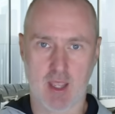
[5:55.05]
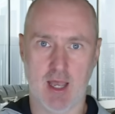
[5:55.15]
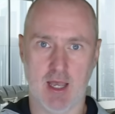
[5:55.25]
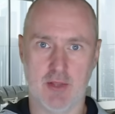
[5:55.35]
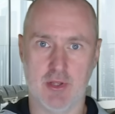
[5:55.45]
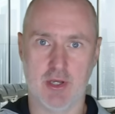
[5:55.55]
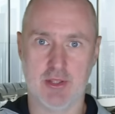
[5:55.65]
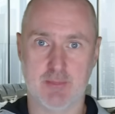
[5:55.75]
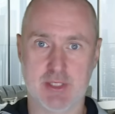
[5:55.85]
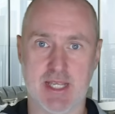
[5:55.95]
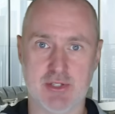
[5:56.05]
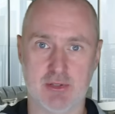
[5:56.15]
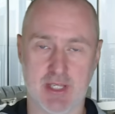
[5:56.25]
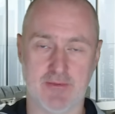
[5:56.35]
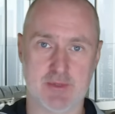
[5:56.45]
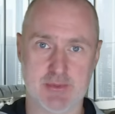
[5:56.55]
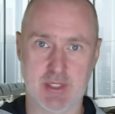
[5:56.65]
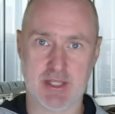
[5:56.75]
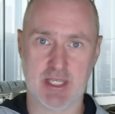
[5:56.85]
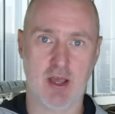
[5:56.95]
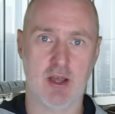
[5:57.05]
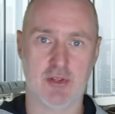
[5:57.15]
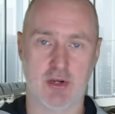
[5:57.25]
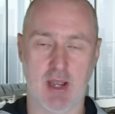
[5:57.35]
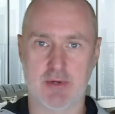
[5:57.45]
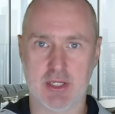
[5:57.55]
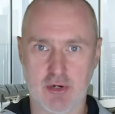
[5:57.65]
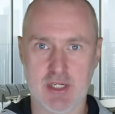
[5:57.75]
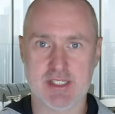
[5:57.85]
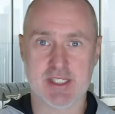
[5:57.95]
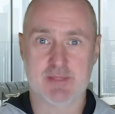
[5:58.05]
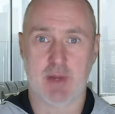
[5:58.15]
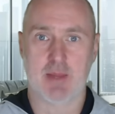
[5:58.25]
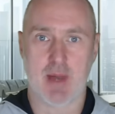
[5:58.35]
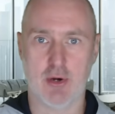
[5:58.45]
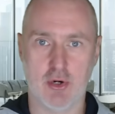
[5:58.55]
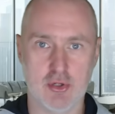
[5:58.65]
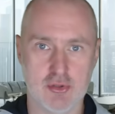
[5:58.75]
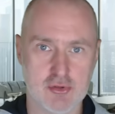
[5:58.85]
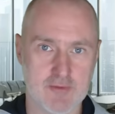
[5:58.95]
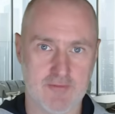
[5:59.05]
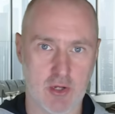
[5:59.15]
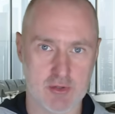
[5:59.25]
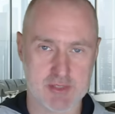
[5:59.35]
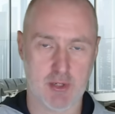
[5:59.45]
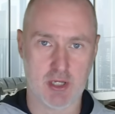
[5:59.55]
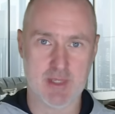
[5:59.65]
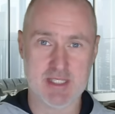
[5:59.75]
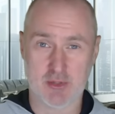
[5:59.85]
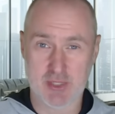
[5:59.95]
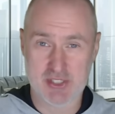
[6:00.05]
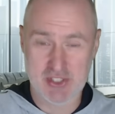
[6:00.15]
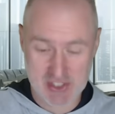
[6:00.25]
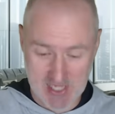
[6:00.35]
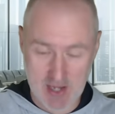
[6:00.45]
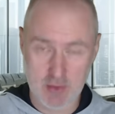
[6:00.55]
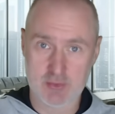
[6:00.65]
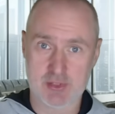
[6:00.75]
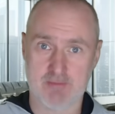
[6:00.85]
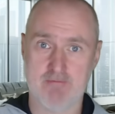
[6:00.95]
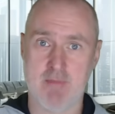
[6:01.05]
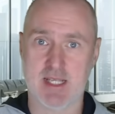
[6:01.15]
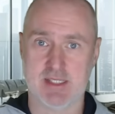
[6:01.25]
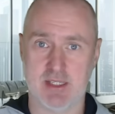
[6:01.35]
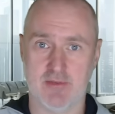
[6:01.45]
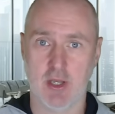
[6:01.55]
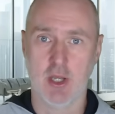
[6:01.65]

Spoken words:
the potential difference between the earth and the ground increases by about 100 volts per meter, which sounds massive.